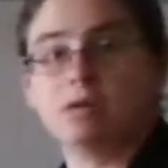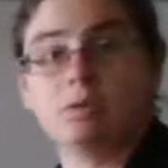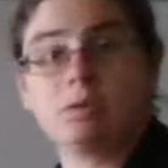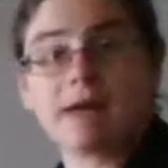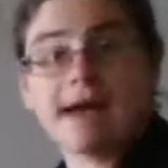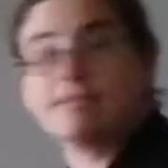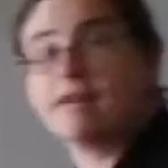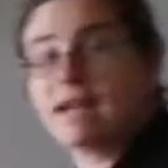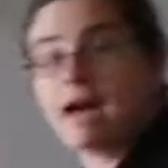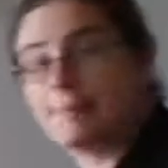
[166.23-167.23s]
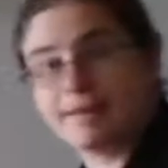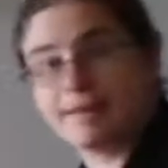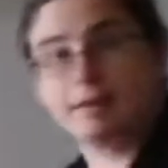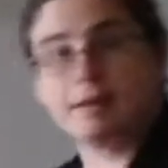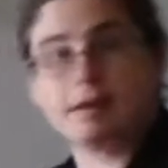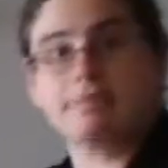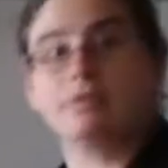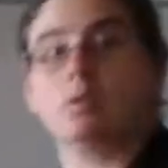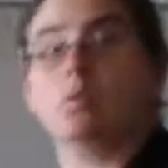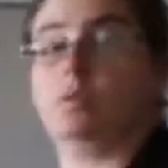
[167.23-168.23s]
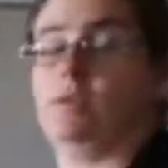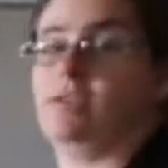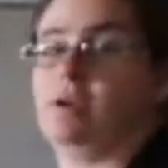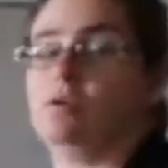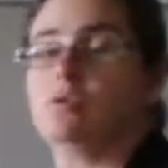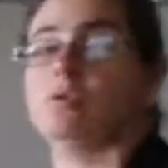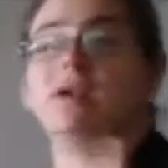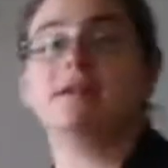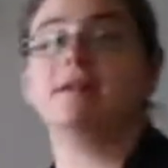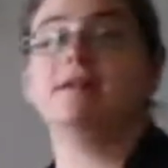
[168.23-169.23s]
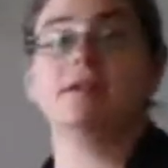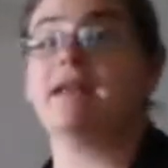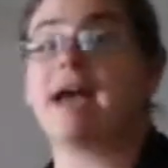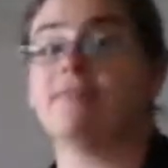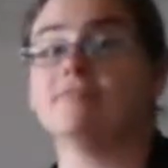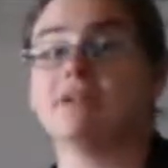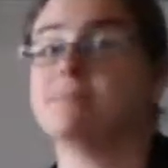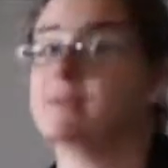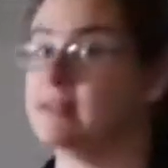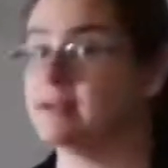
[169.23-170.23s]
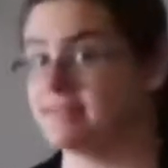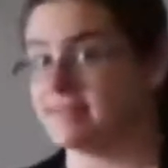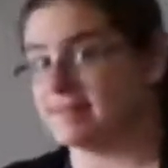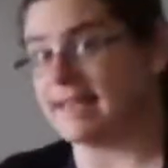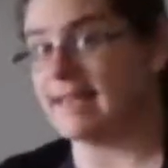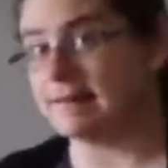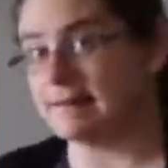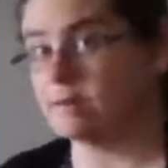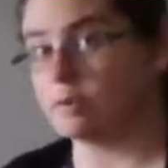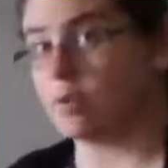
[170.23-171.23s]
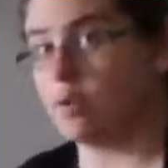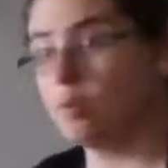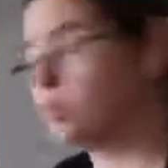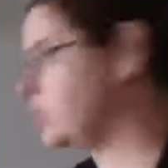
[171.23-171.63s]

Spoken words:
don't have any cups and stuff to work with here. You don't necessarily have manipulatives because I can't send those home with